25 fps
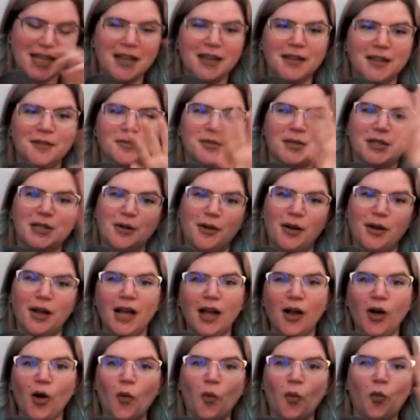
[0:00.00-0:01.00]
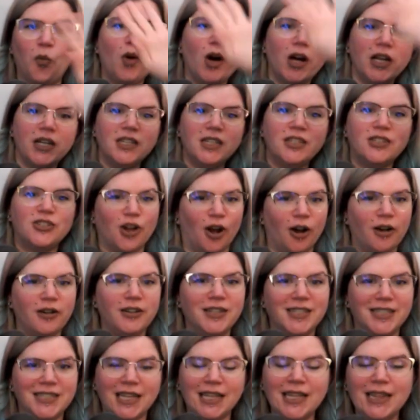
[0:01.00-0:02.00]
But no, one
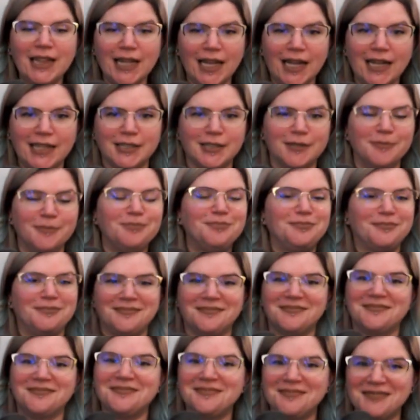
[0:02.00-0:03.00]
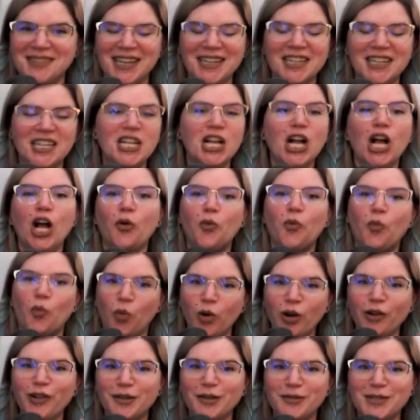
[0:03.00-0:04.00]
eternity later.
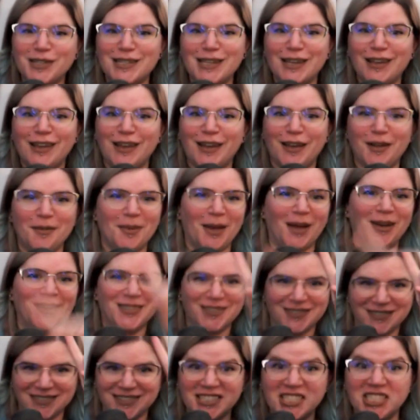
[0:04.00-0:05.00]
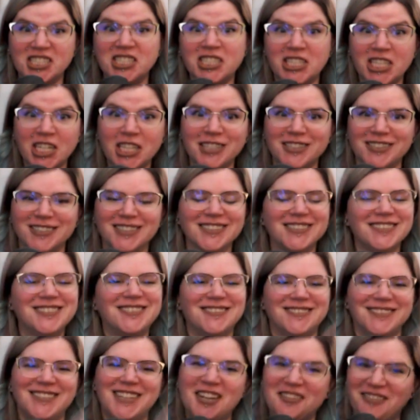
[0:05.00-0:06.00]
Word I was thinking about. Dull.
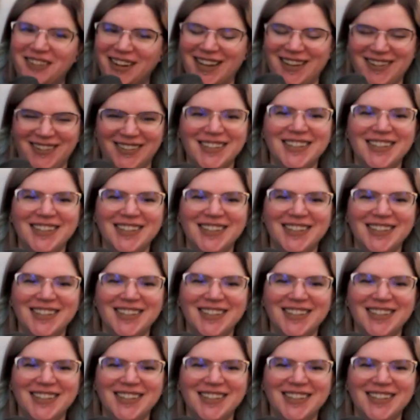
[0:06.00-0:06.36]
There we go.